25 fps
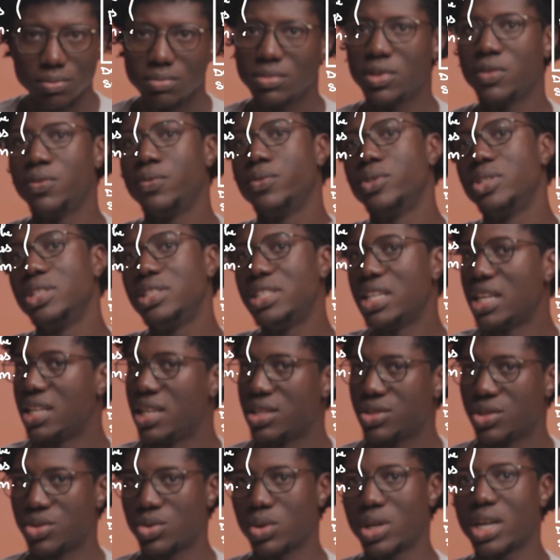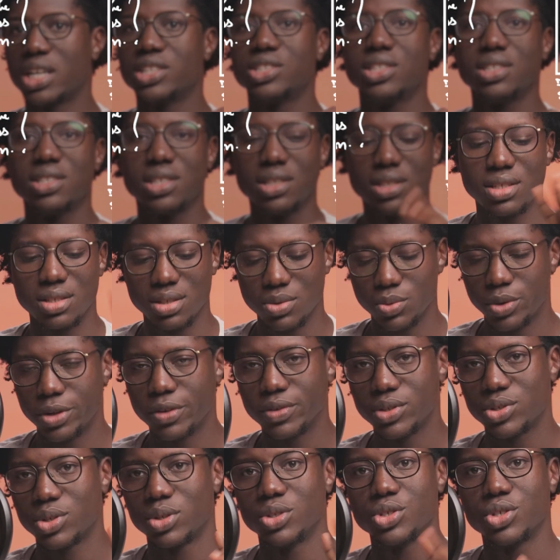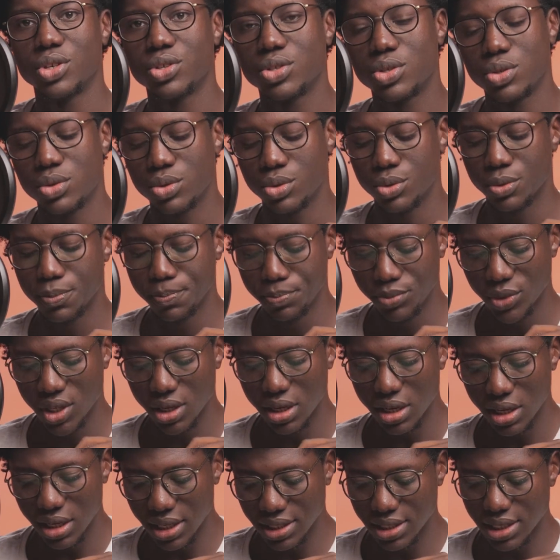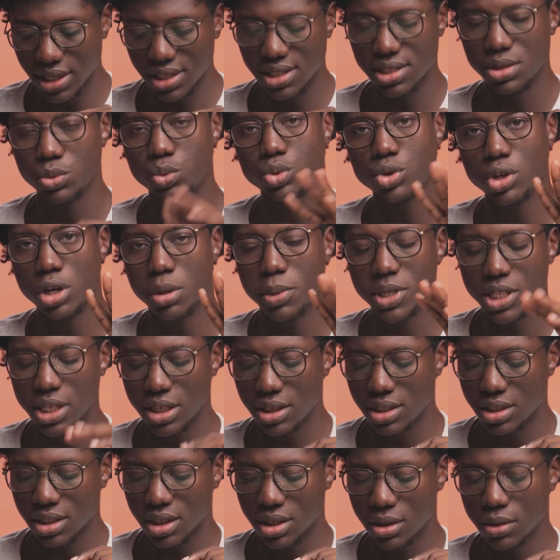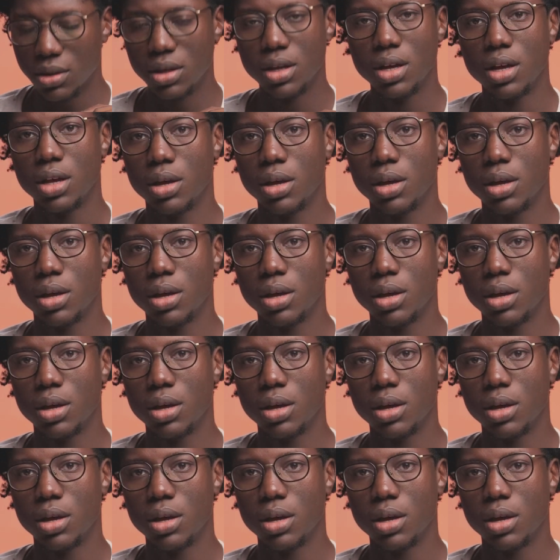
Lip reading: Even the DNS also caches it. One of the solutions to latency, we'll talk about that later.